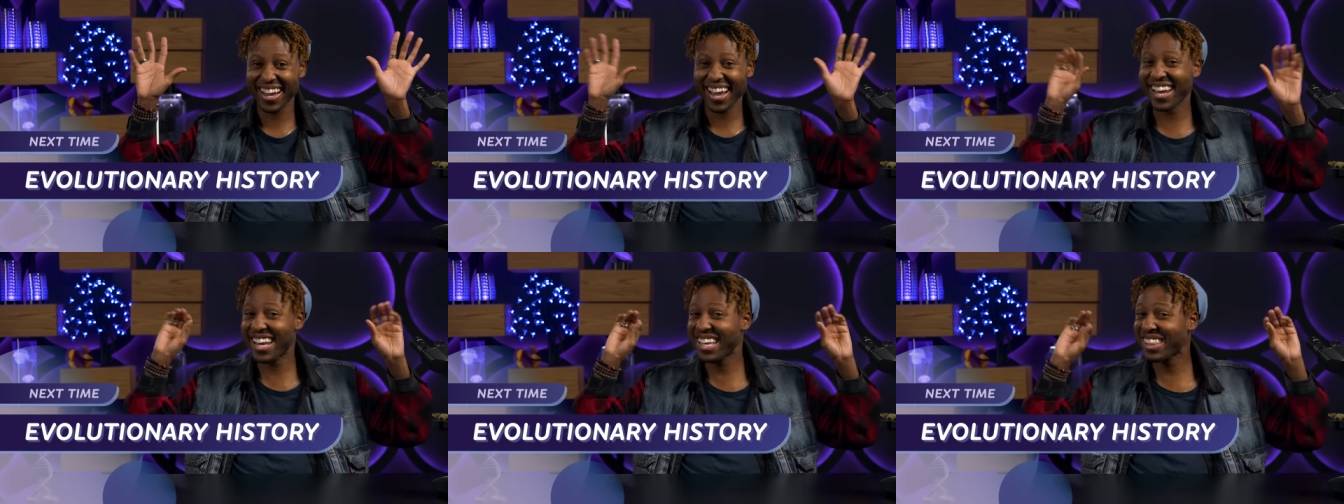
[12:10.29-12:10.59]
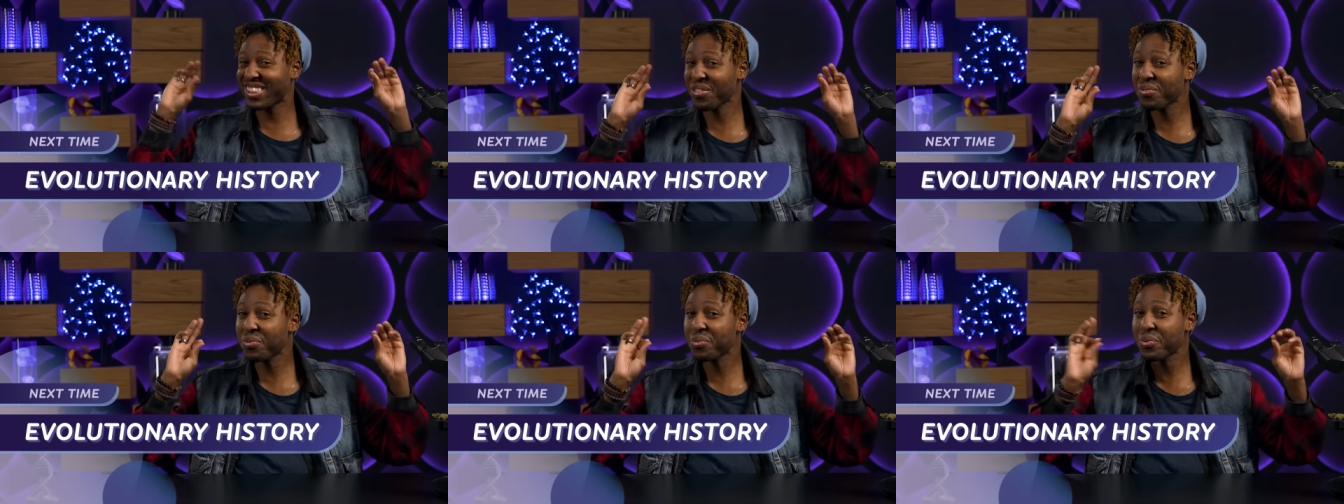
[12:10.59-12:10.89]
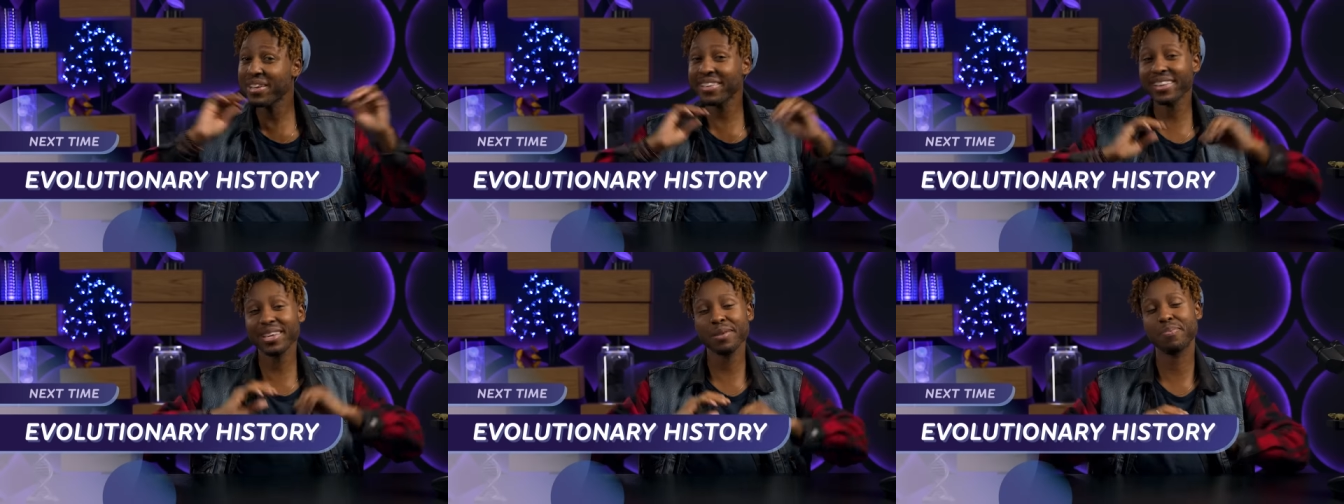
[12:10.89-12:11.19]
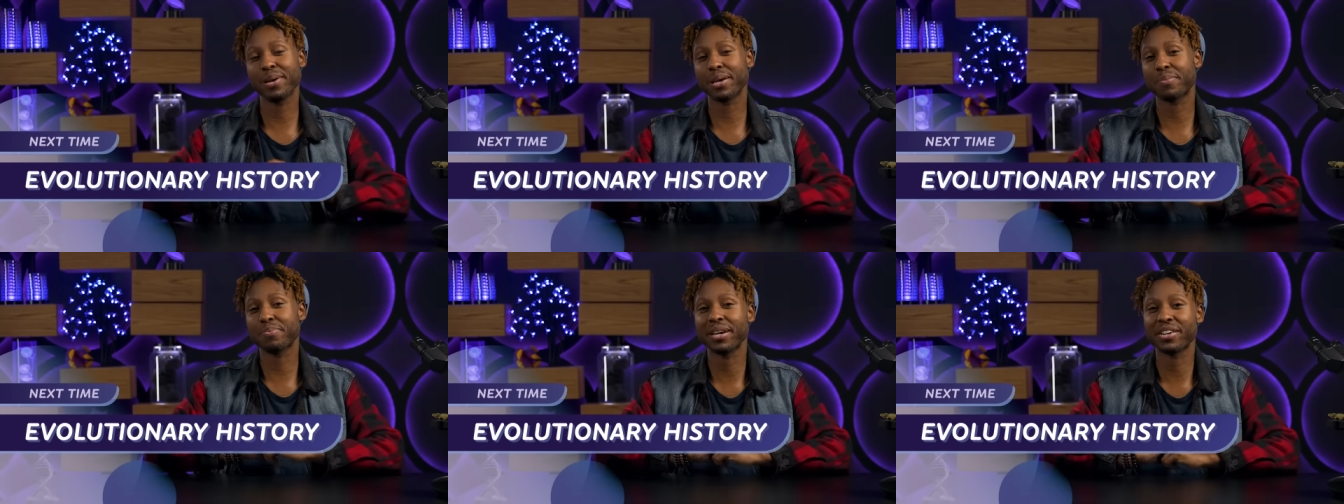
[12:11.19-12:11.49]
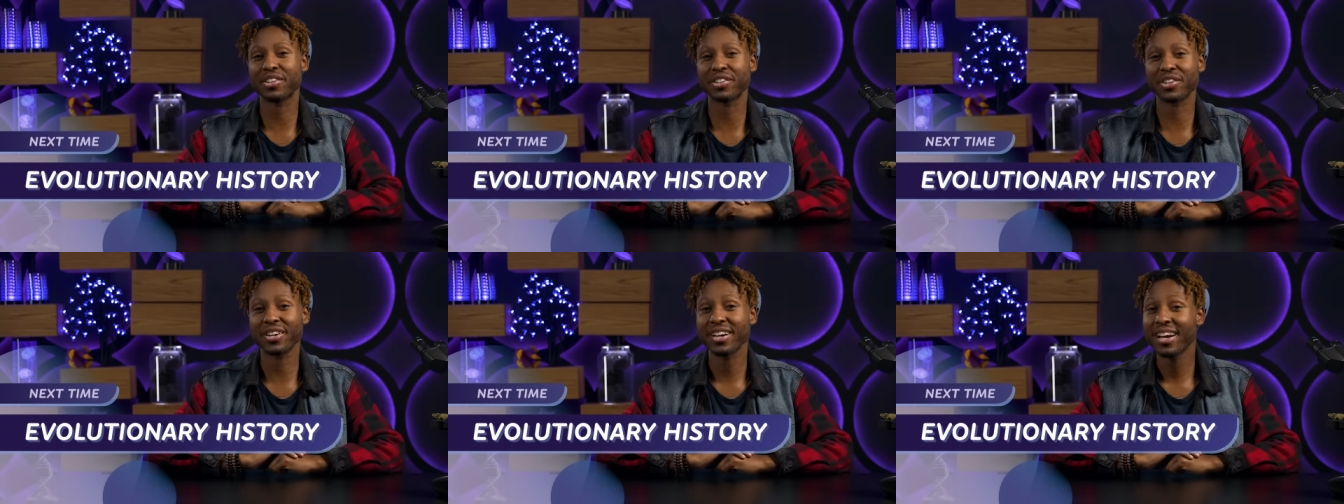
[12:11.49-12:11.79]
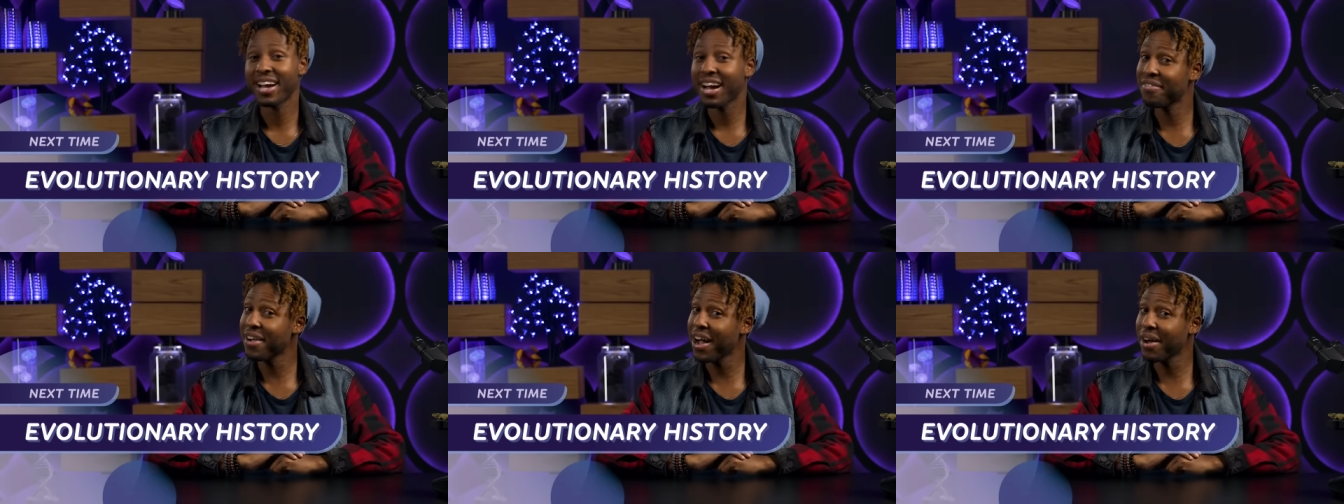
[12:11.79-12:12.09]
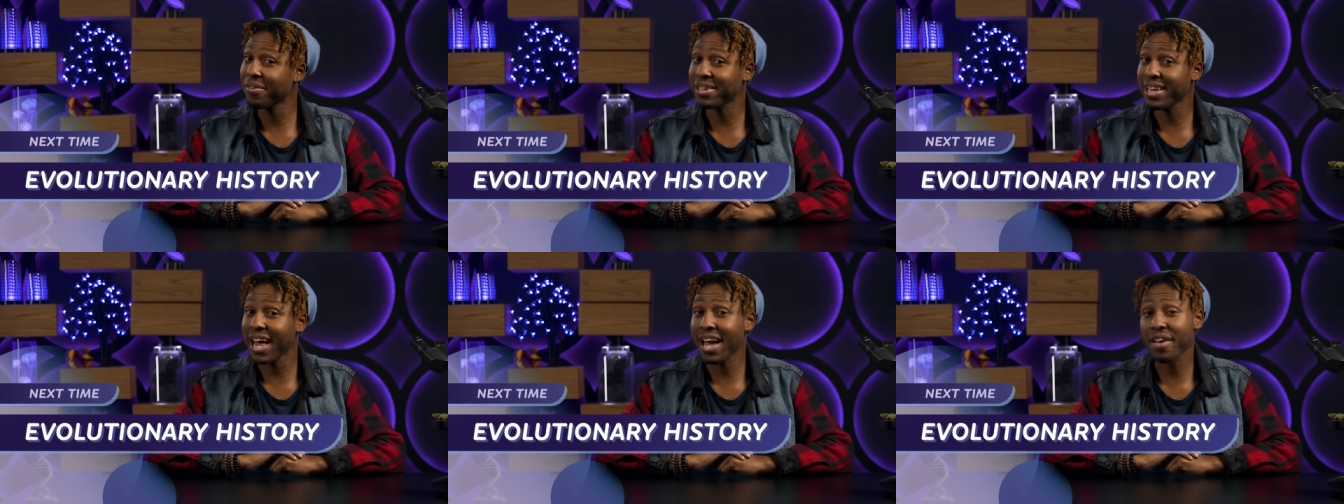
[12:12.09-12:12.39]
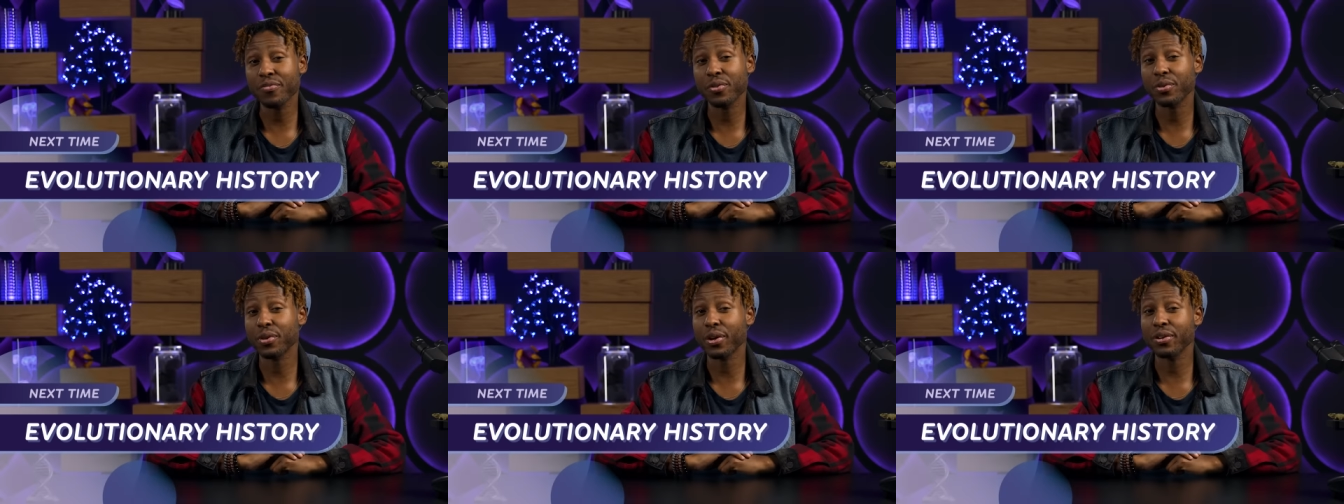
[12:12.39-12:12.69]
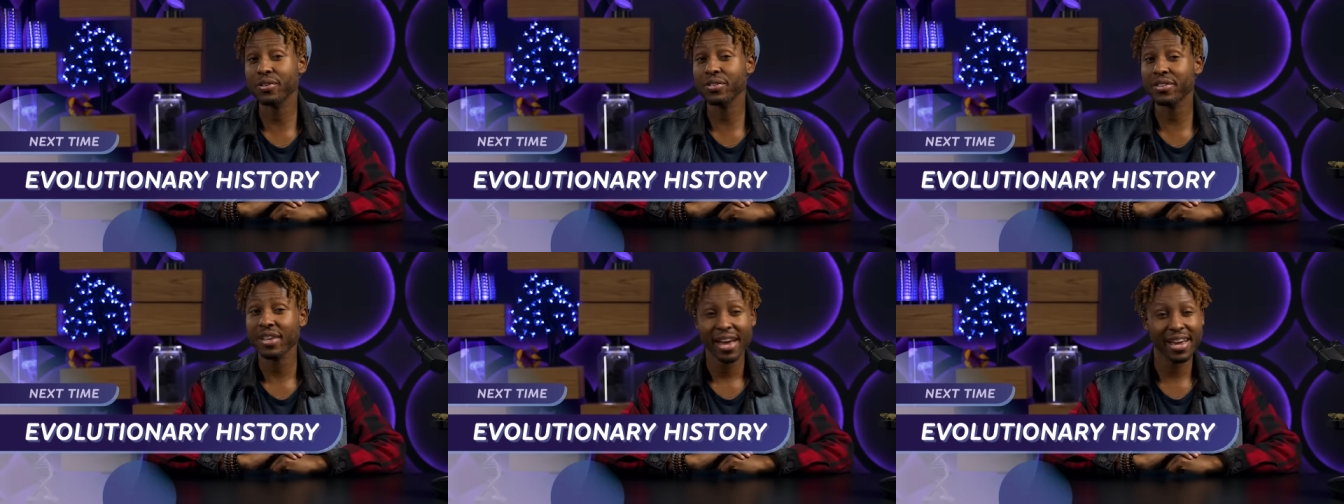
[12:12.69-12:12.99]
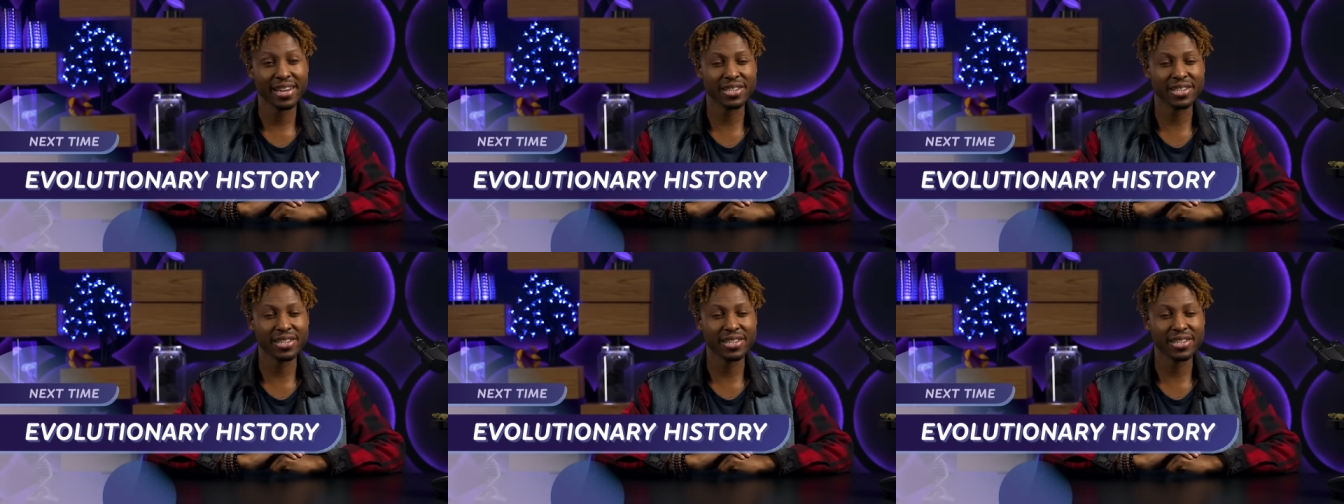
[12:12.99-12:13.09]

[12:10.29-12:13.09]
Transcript: and get the really big picture of how life on Earth